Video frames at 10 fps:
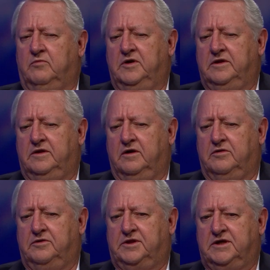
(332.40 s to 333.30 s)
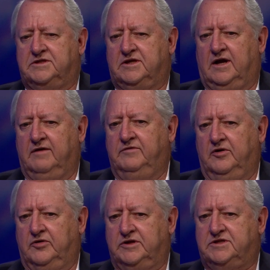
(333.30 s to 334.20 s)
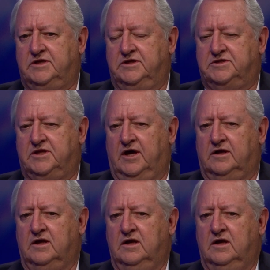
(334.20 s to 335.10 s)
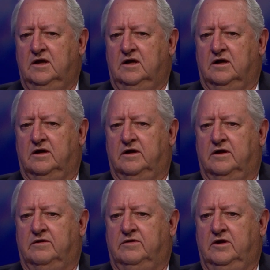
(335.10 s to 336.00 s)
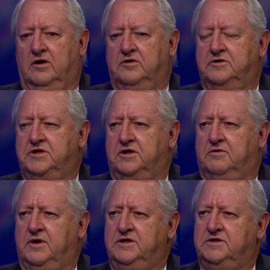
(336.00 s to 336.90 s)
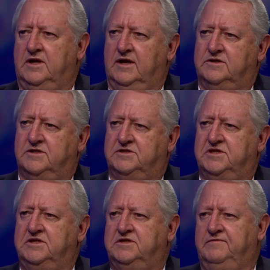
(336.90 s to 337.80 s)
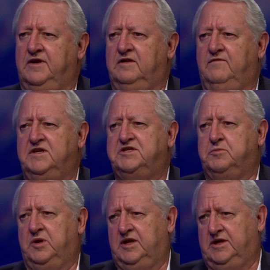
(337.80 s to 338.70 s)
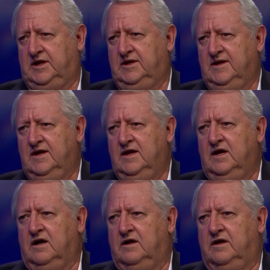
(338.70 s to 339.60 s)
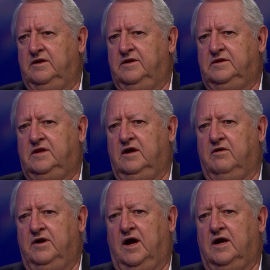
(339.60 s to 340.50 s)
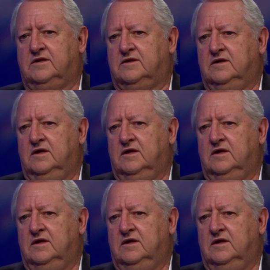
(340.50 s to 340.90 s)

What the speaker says: one of the other things that I've noticed is that the younger generation has a sense of invincibility, that they are not